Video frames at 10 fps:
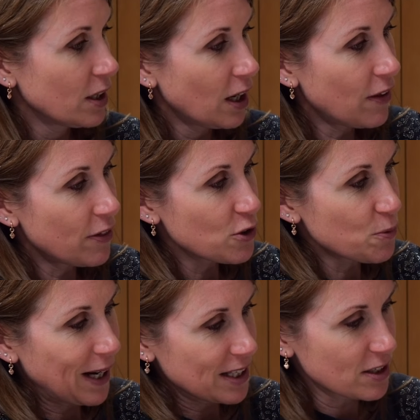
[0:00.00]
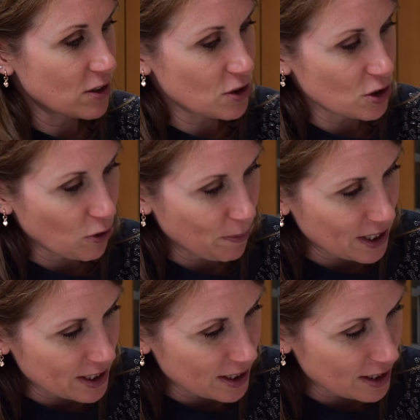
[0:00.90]
And then those patterns are just
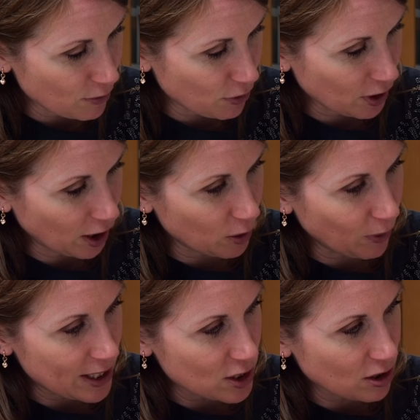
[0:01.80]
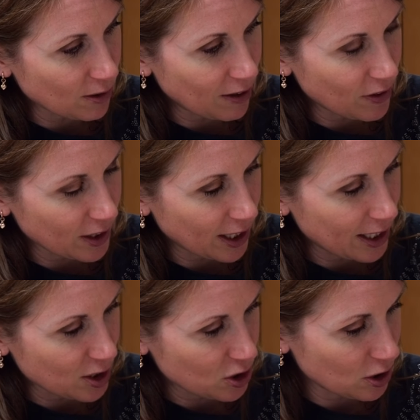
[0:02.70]
repeated in different colourways throughout the
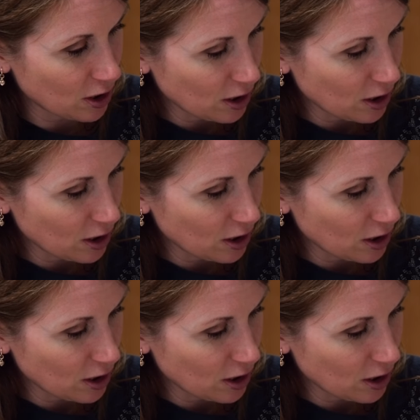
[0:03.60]
collection.